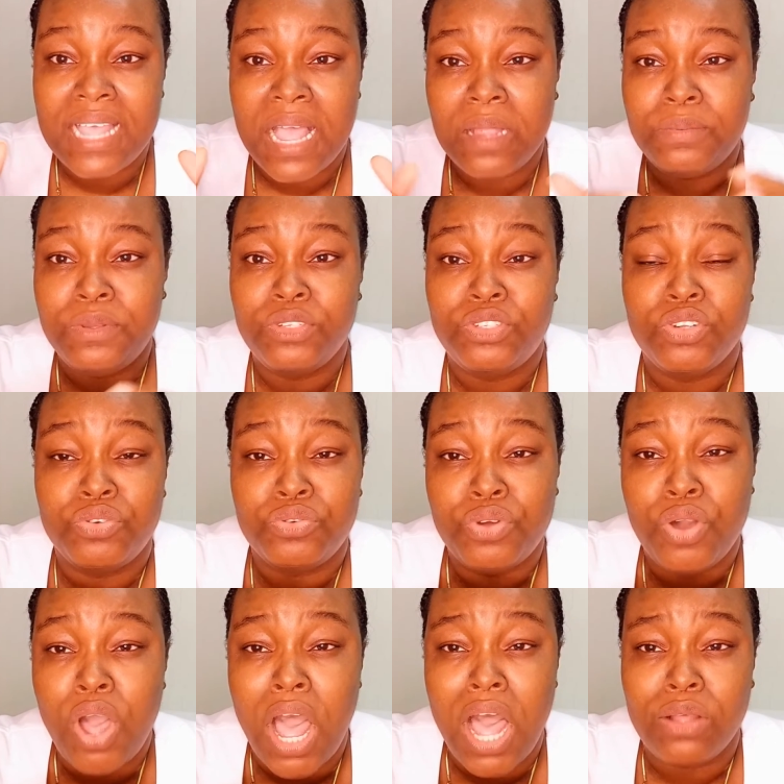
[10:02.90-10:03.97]
help you to
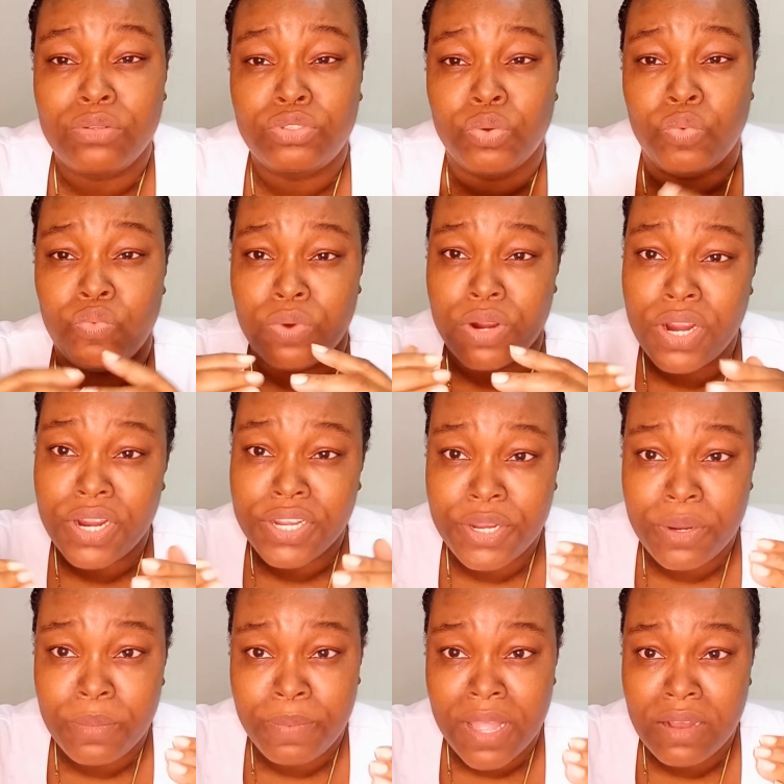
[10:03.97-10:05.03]
know how to work
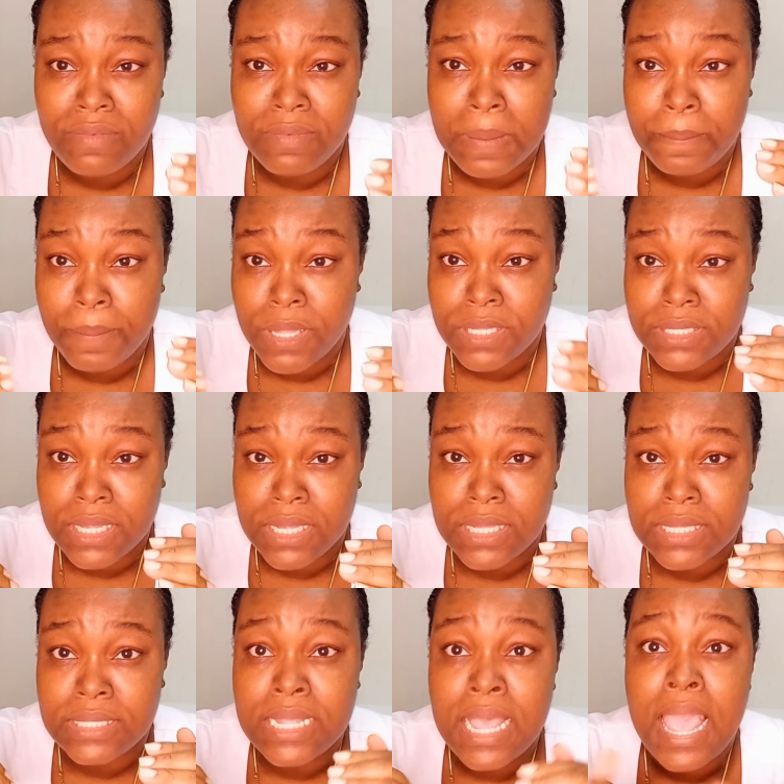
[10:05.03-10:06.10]
your pelvic
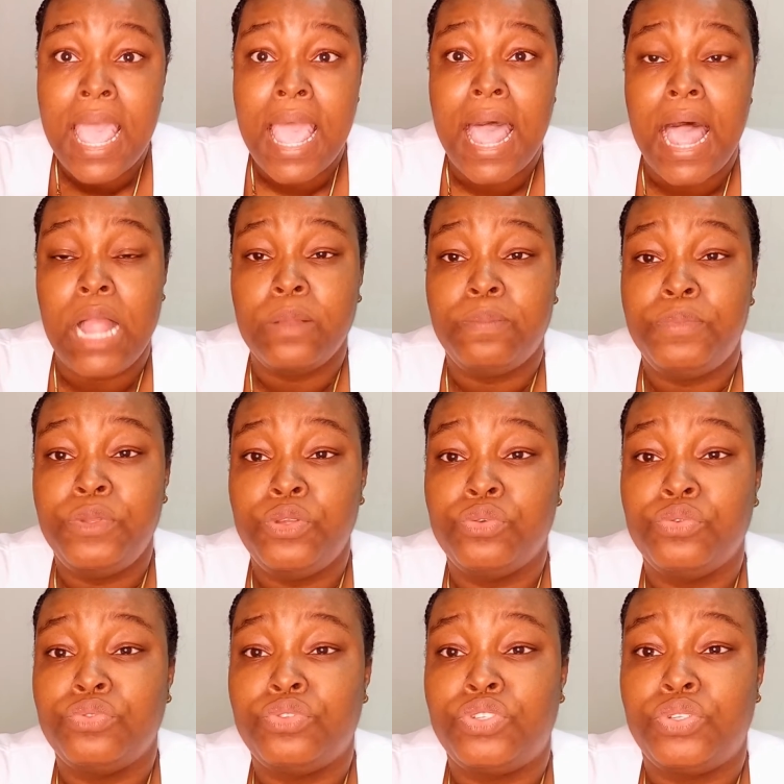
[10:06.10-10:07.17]
muscles, help
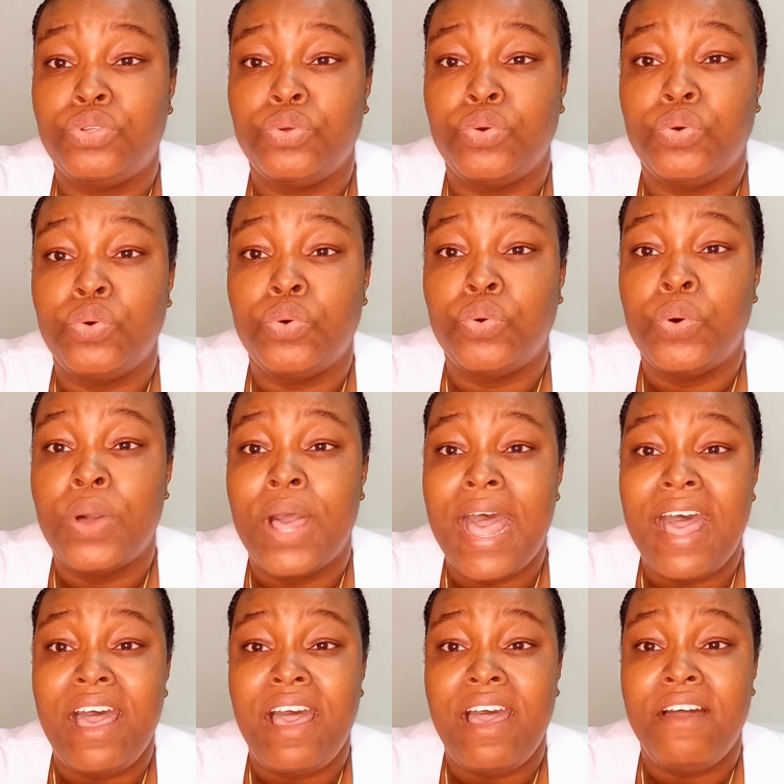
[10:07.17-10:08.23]
you to
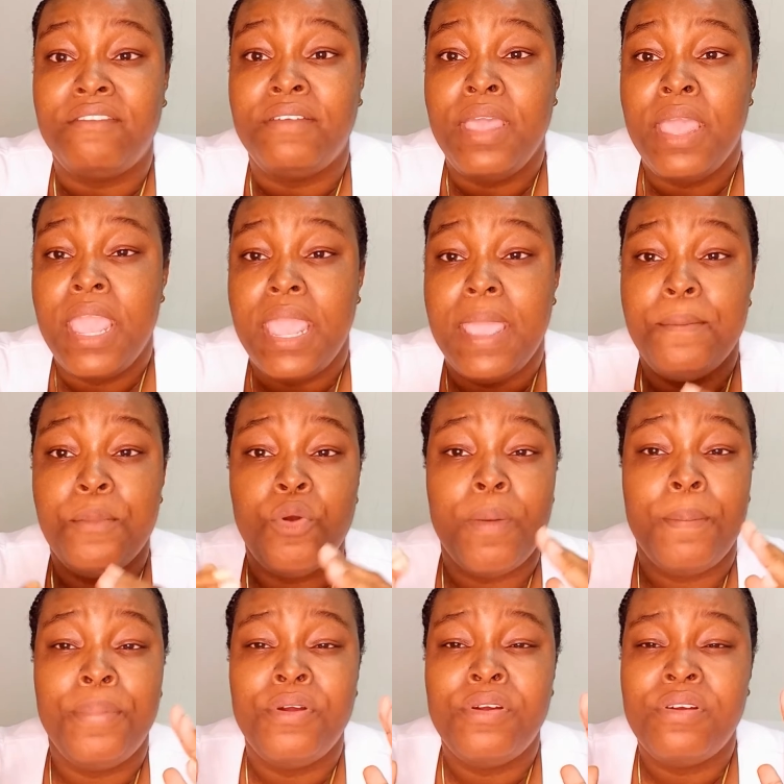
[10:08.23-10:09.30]
have a
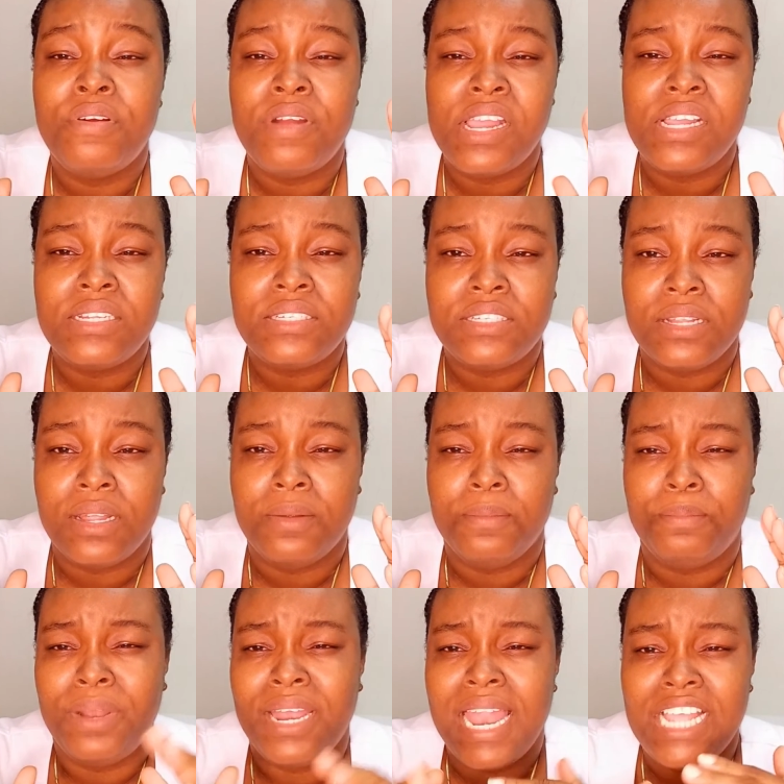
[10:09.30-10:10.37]
more
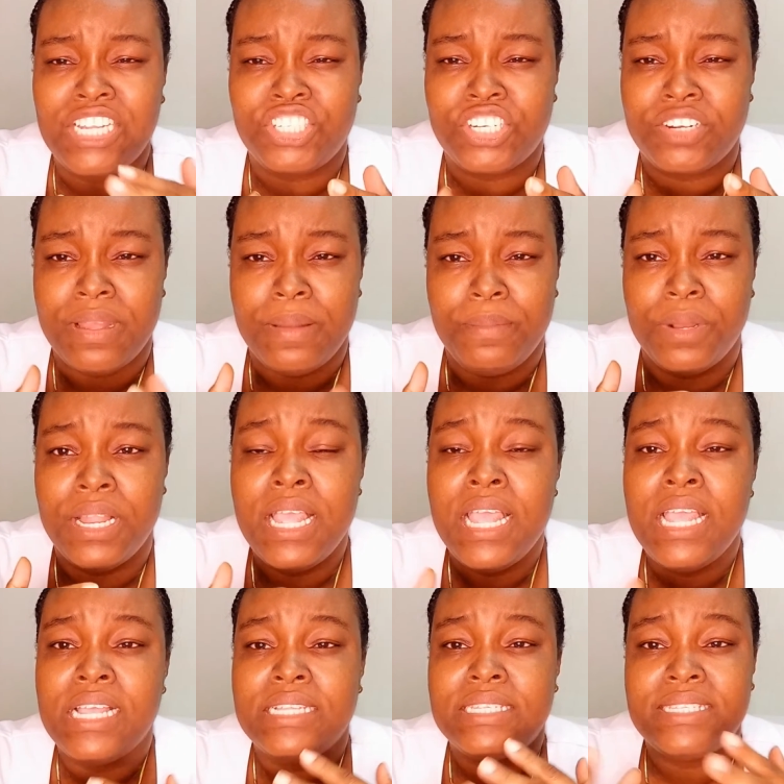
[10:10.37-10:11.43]
pleasurable
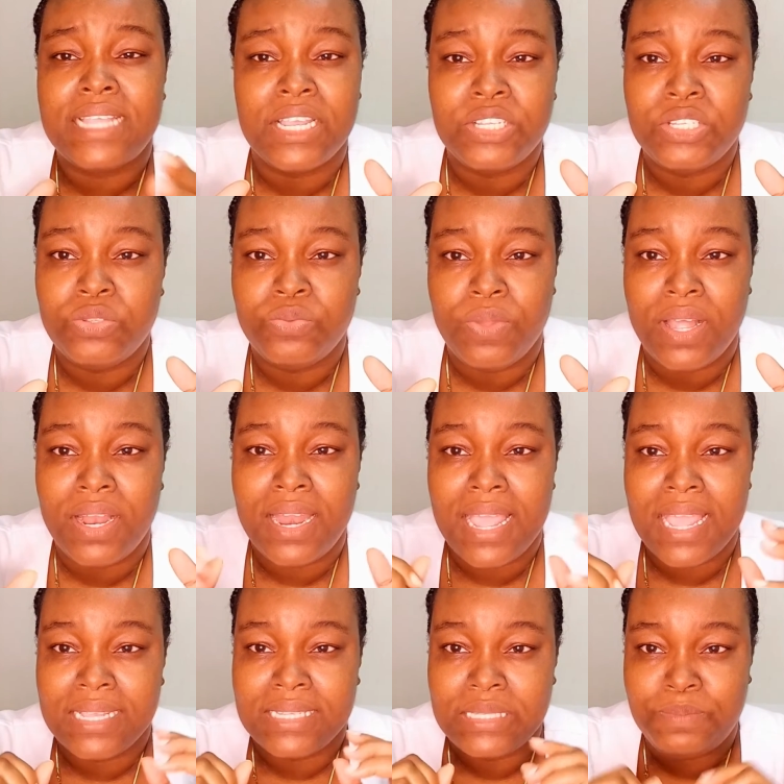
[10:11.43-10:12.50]
sexual
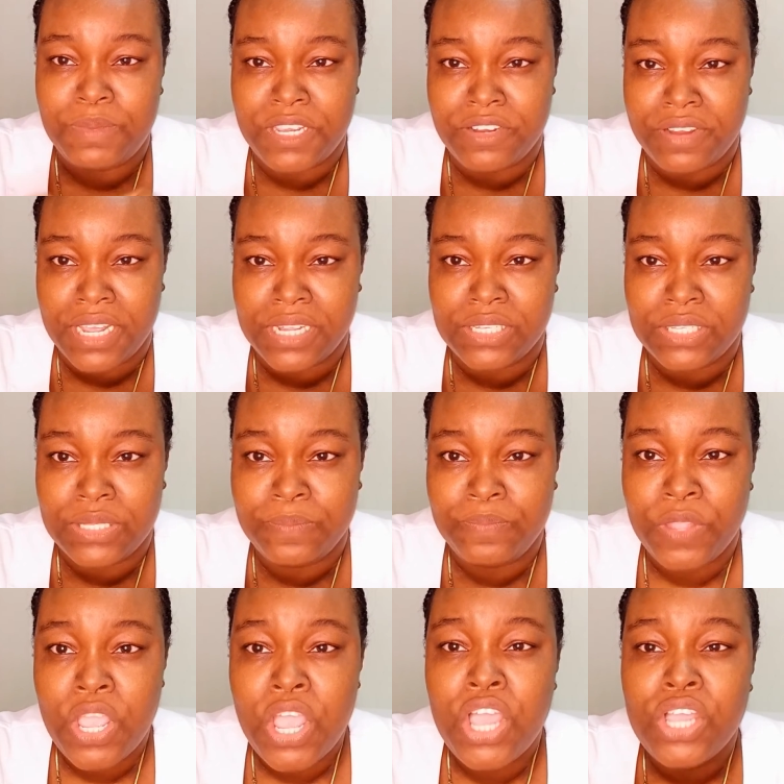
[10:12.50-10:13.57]
experience.
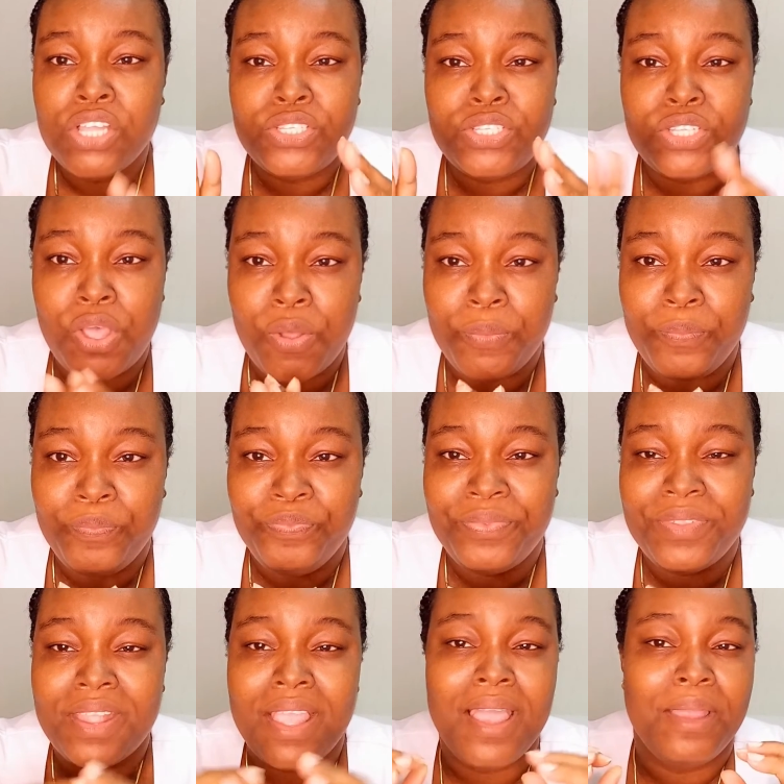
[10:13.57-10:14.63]
So
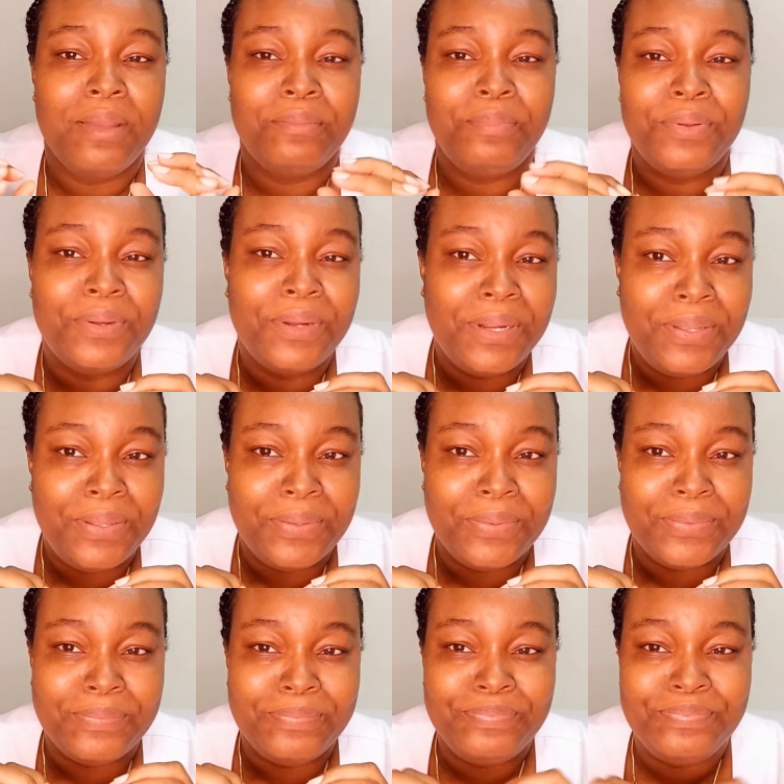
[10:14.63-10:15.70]
I implore
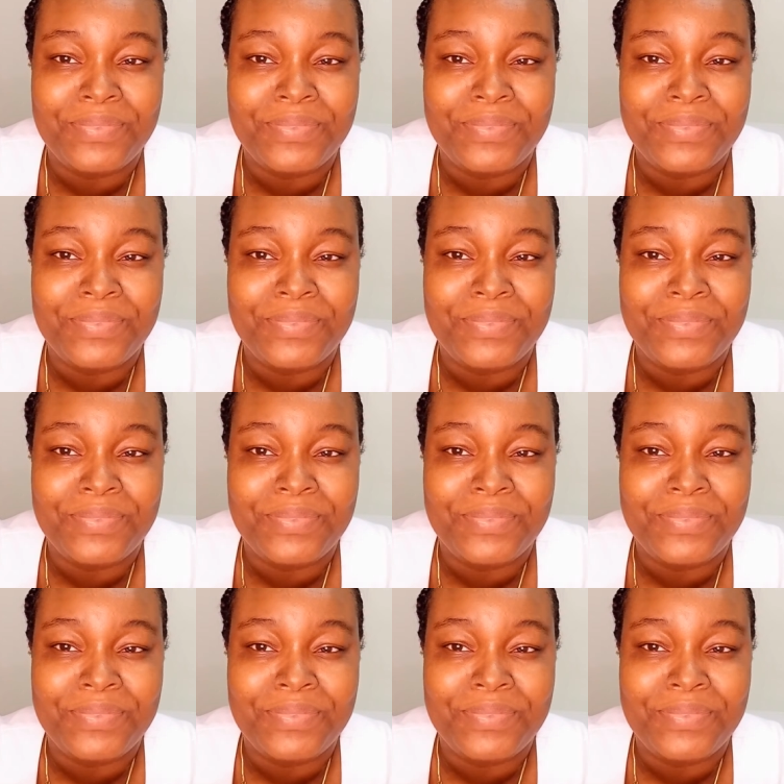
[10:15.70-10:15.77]
you,